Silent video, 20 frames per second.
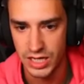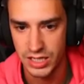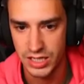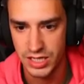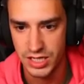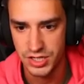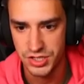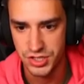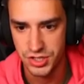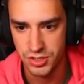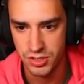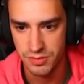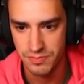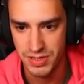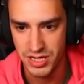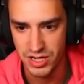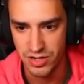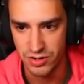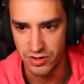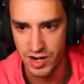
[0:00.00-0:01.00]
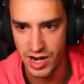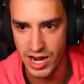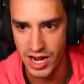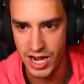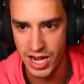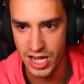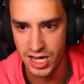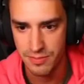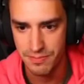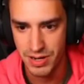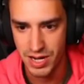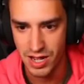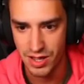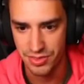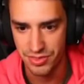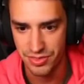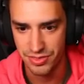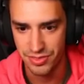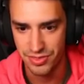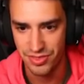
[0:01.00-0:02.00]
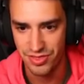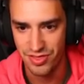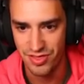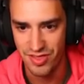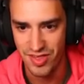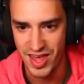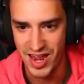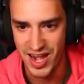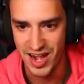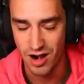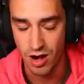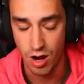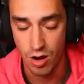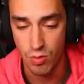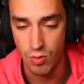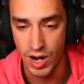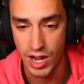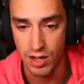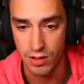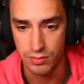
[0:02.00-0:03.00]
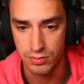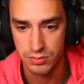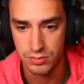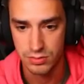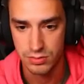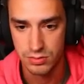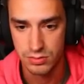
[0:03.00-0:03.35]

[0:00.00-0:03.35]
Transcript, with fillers: I need you to be right about there. Oh, wow.